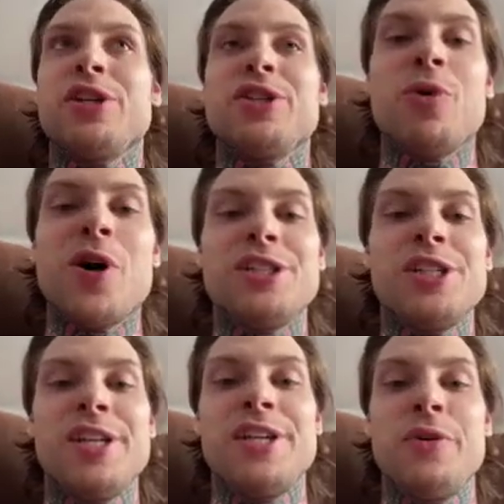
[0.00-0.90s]
I was
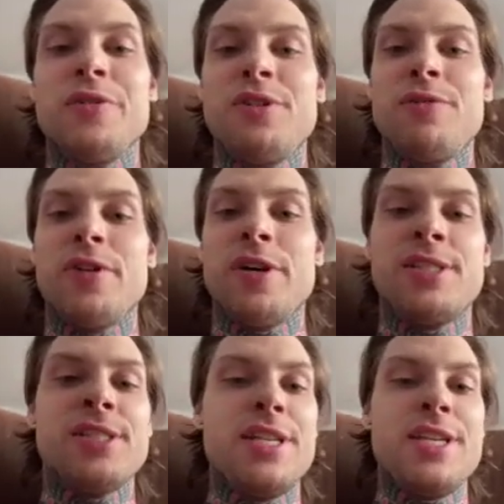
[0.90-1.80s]
watching the UFC
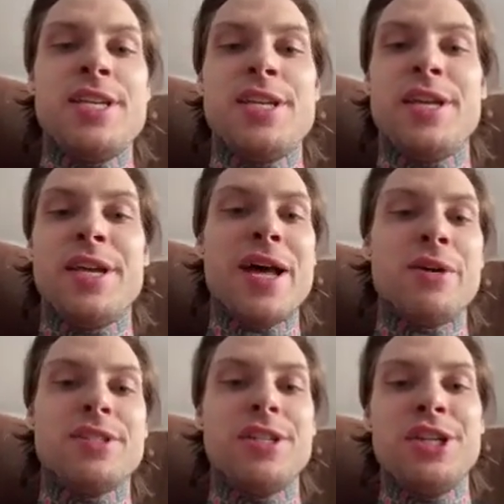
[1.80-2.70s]
fights and he
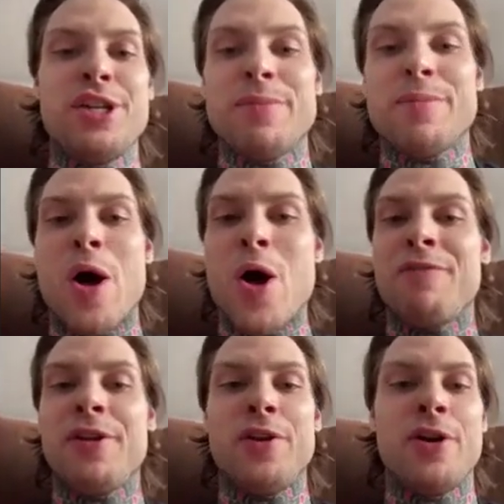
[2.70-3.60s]
announced the gym
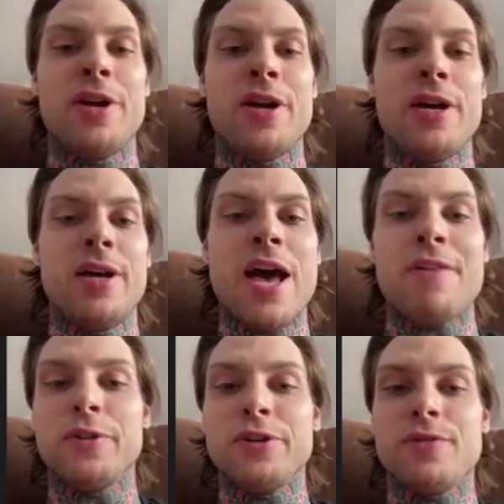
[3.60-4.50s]
after
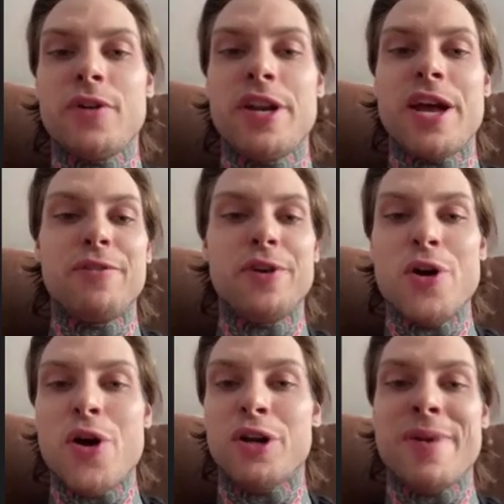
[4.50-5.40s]
his fight after he
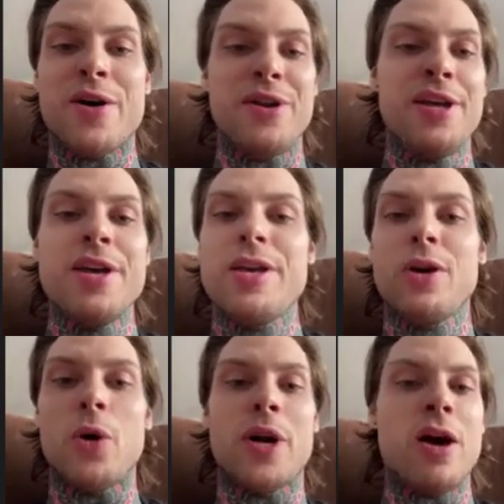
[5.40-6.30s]
knocked him out. He
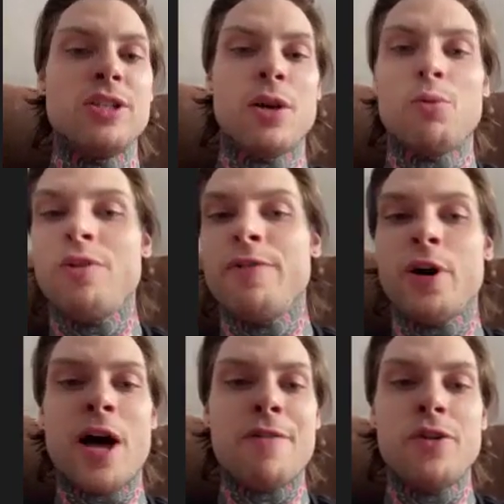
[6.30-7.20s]
called it out as like
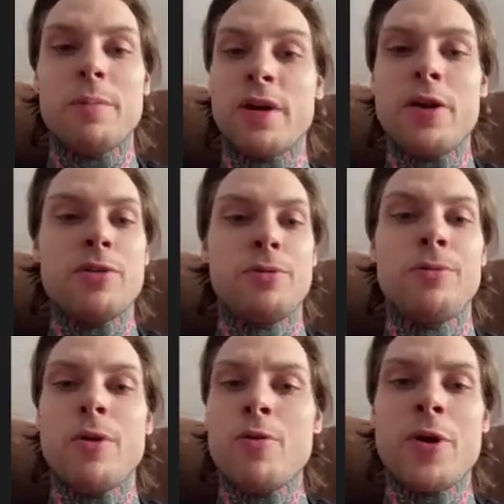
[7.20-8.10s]
Woodville Avenue. I'm like, oh
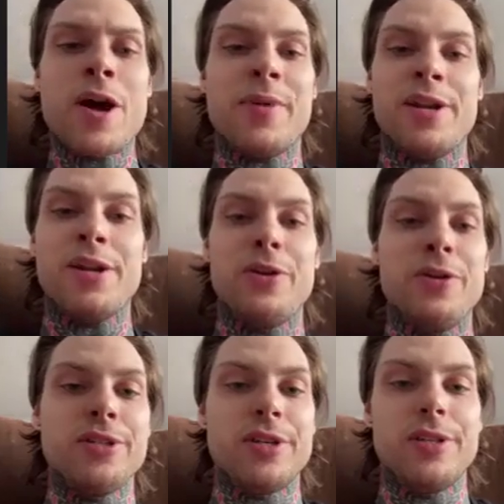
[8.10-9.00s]
crap! I didn't know
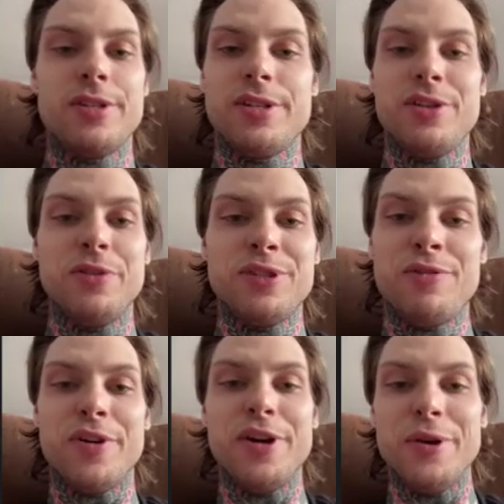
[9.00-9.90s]
there's a UFC
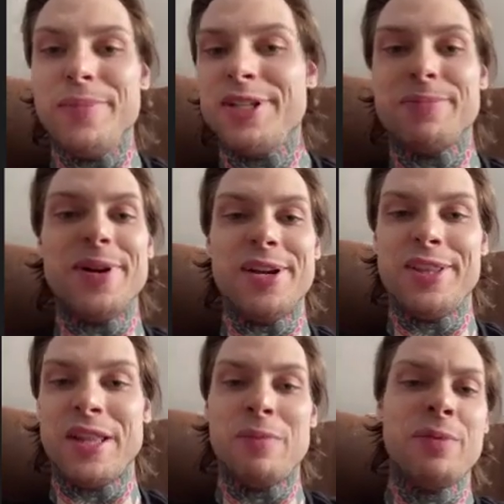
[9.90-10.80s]
fighter in Pittsburgh.
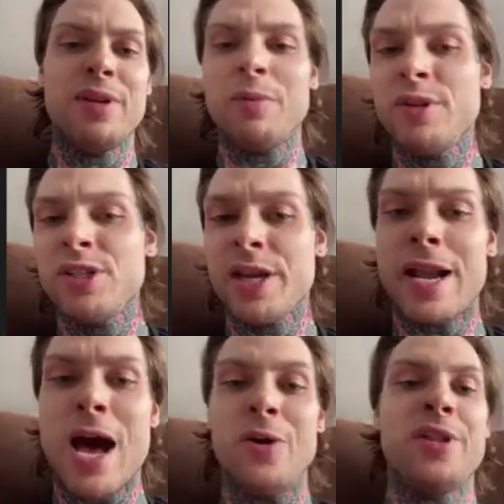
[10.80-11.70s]
Anything? I'm like, let me check it out.